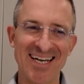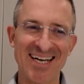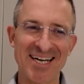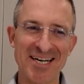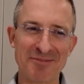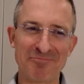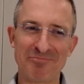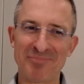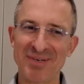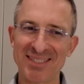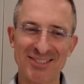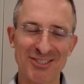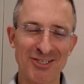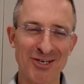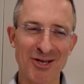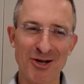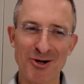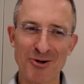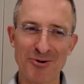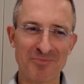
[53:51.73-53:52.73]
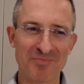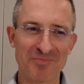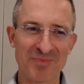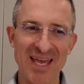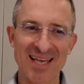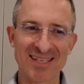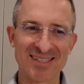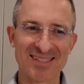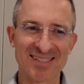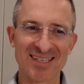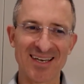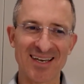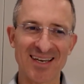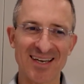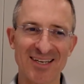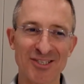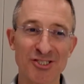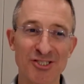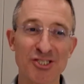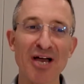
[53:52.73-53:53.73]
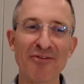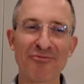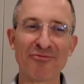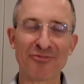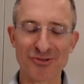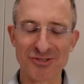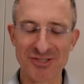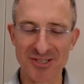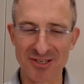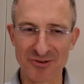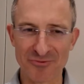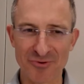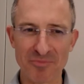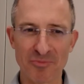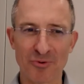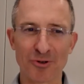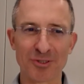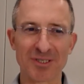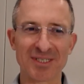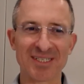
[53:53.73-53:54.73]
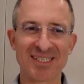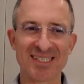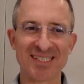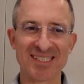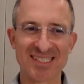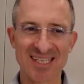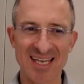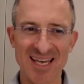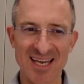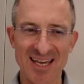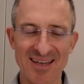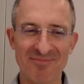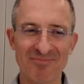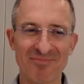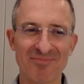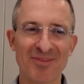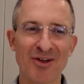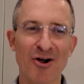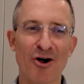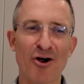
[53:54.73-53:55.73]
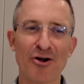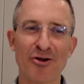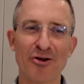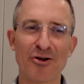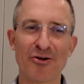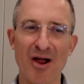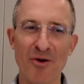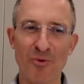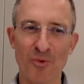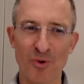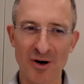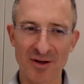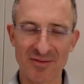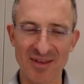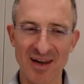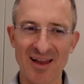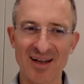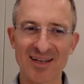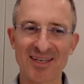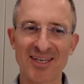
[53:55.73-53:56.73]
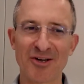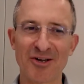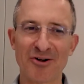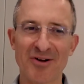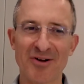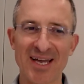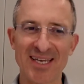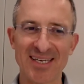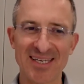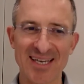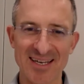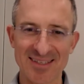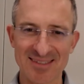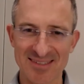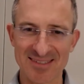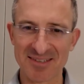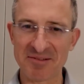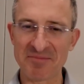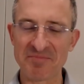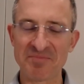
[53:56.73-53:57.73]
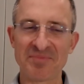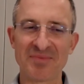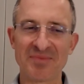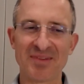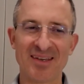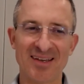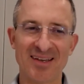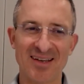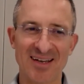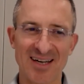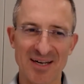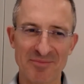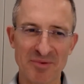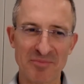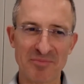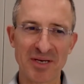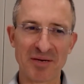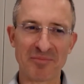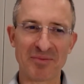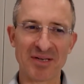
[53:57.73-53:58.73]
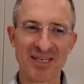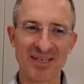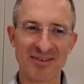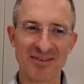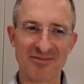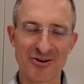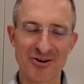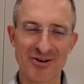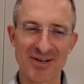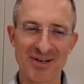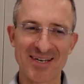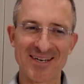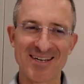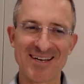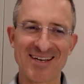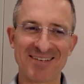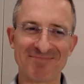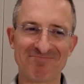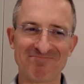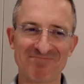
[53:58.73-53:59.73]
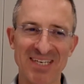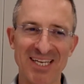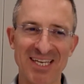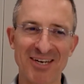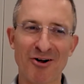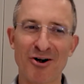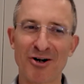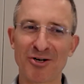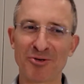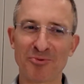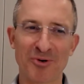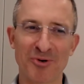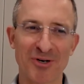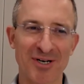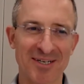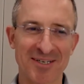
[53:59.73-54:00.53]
uh, but you know, as uh, Jefferson reportedly say, the harder I work, the luckier I get. I'm a big believer in uh, in hard